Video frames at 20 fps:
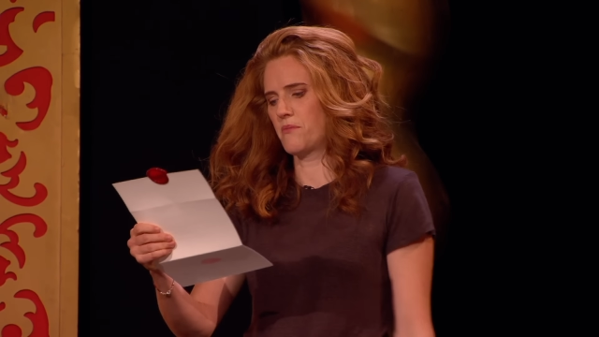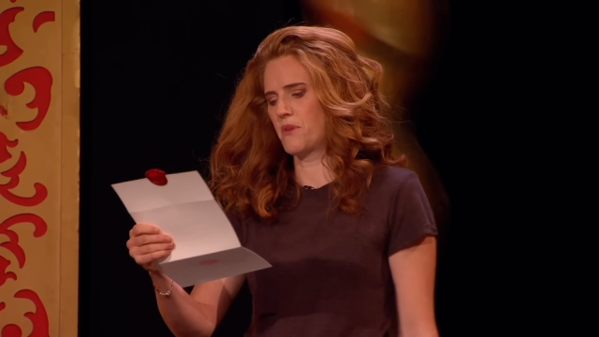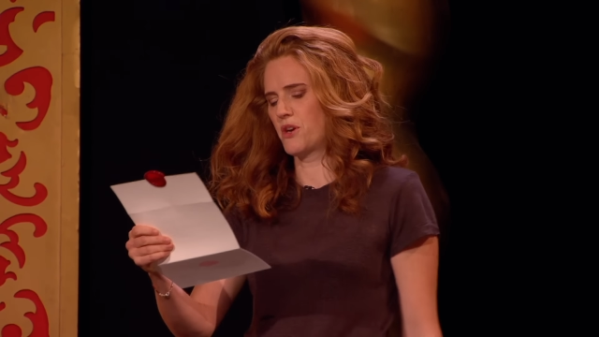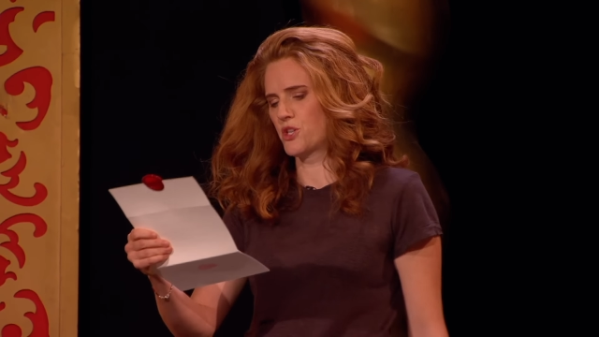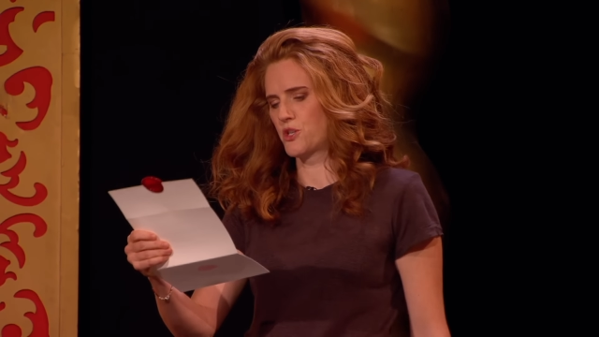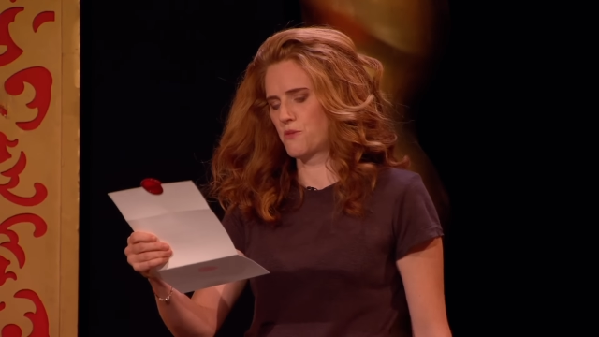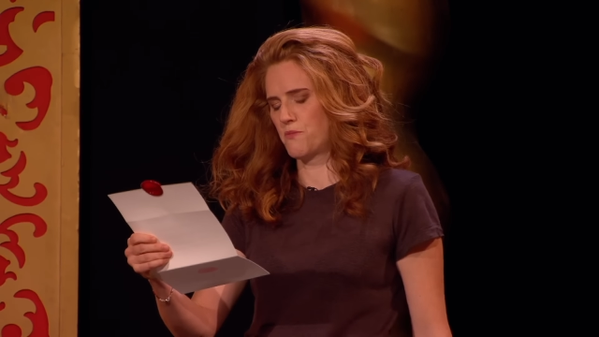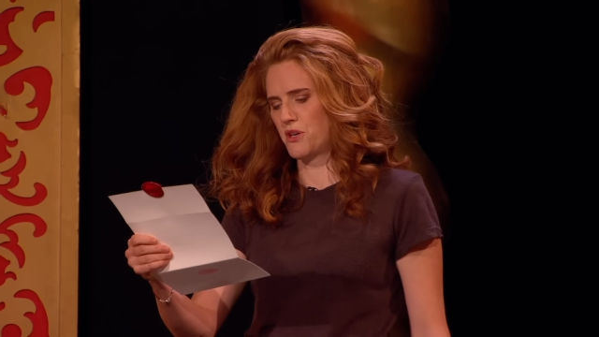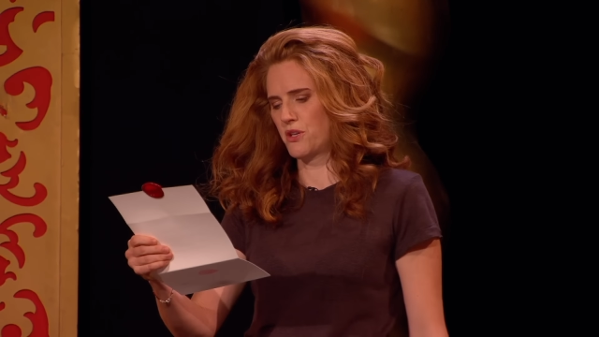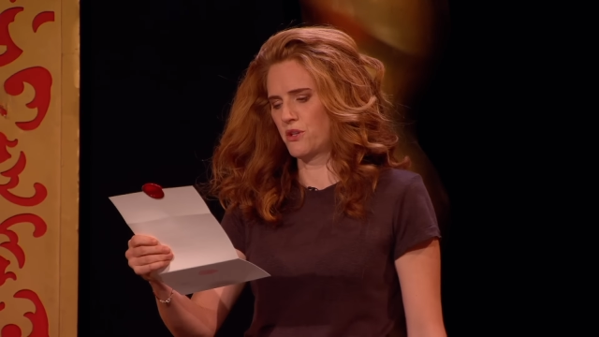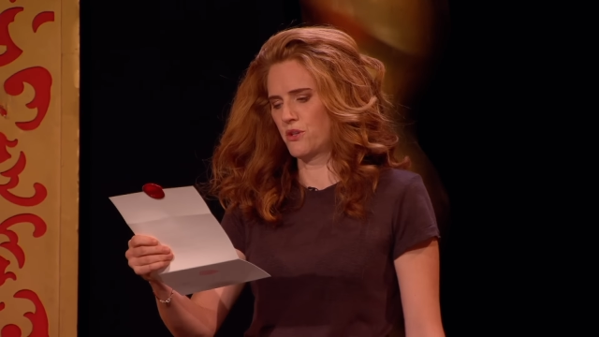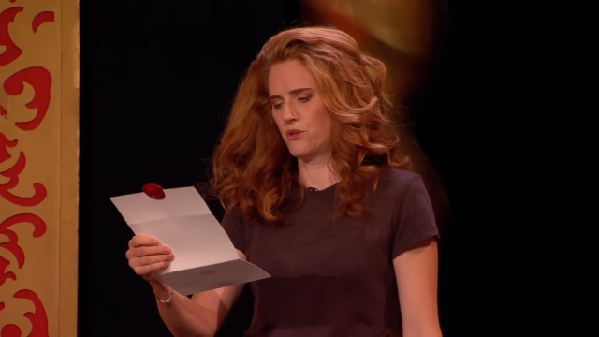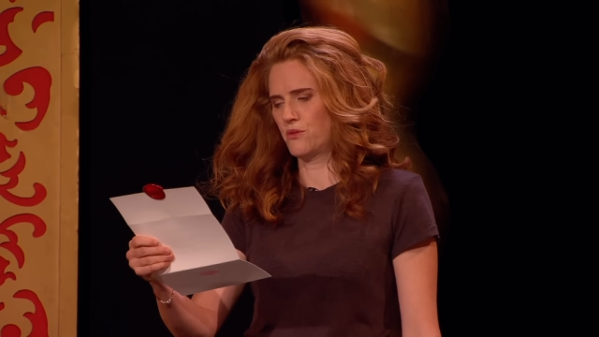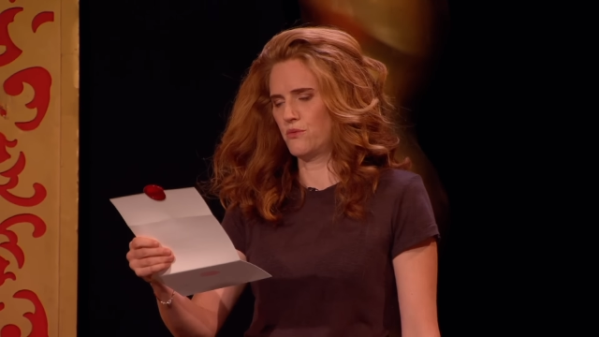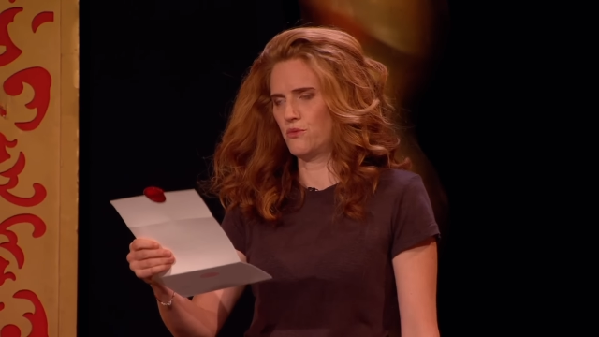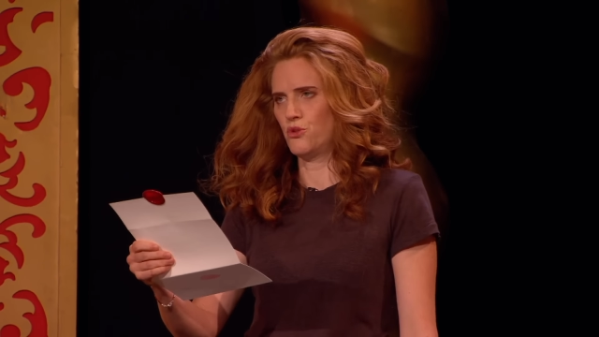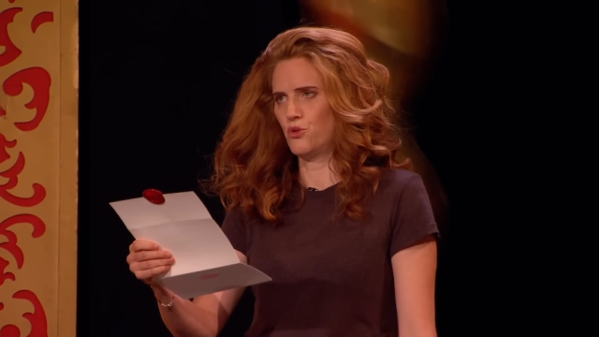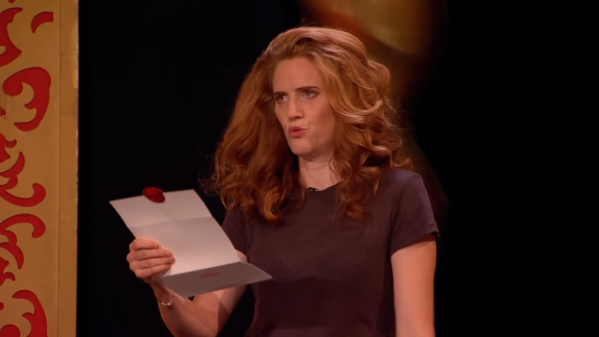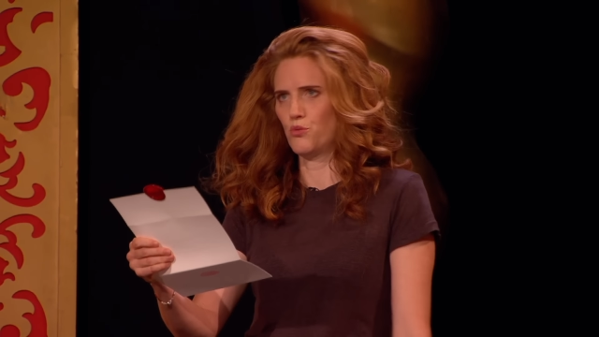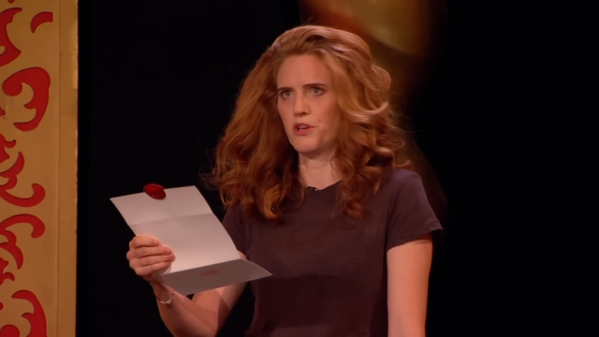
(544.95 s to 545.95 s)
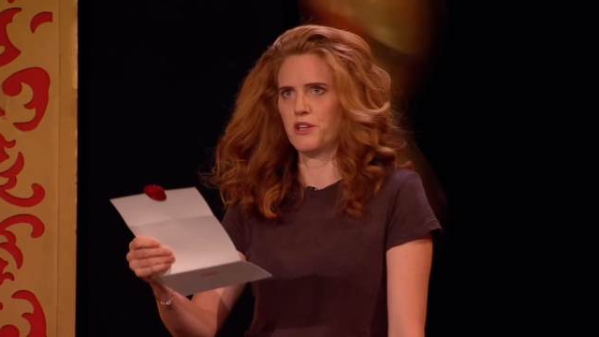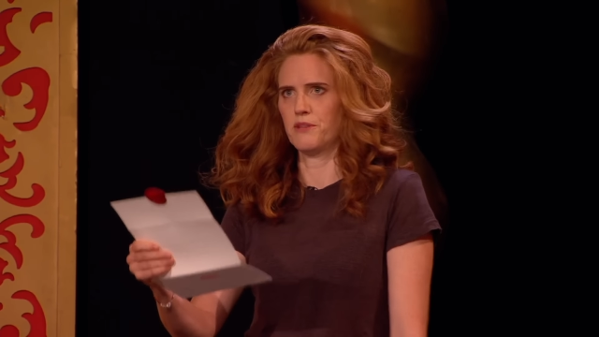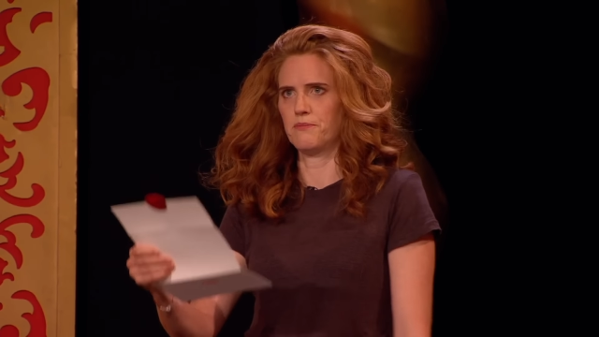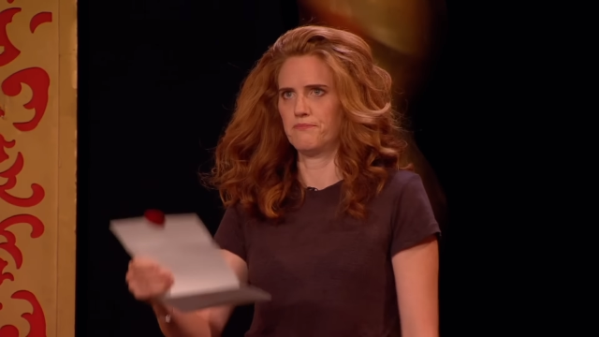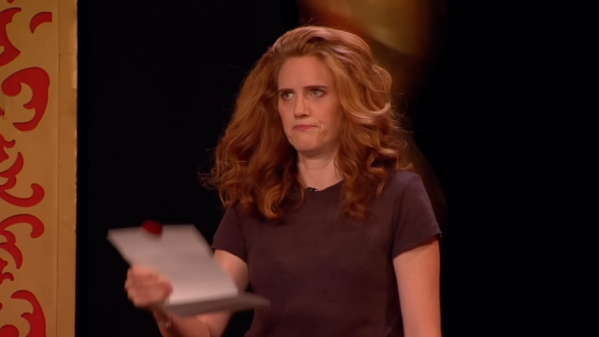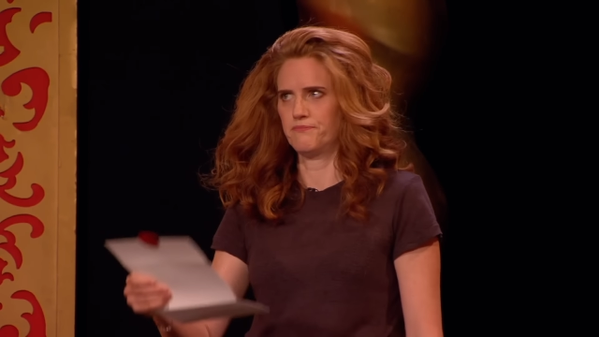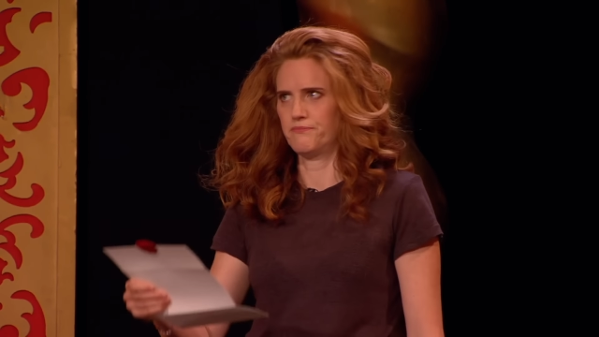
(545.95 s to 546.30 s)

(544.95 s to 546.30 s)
the marshmallow, you win.